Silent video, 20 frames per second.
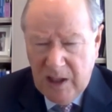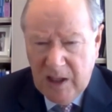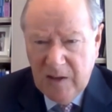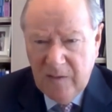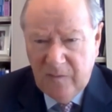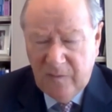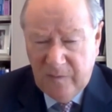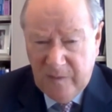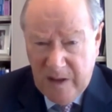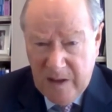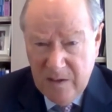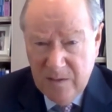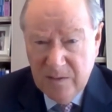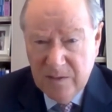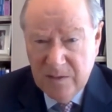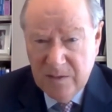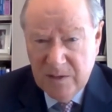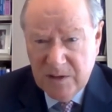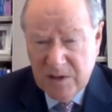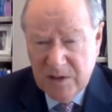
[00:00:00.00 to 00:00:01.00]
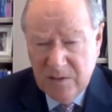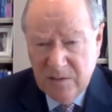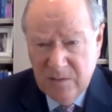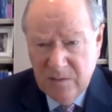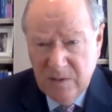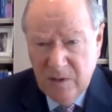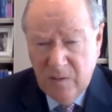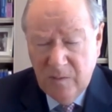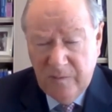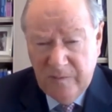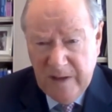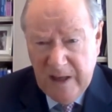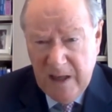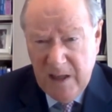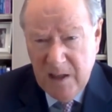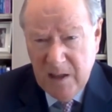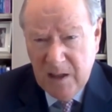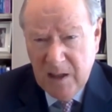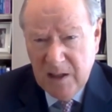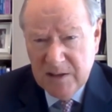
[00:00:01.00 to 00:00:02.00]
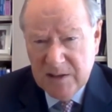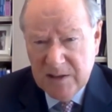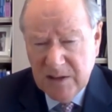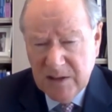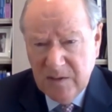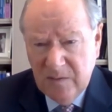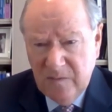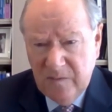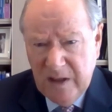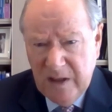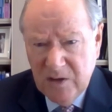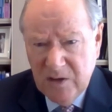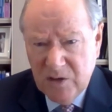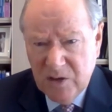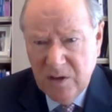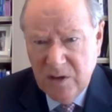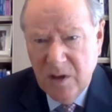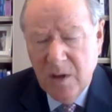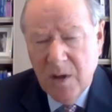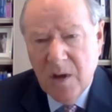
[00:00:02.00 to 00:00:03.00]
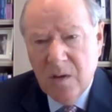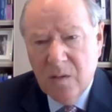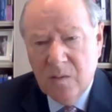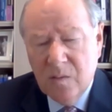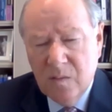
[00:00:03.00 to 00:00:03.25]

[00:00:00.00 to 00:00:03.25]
and found to offend against the convention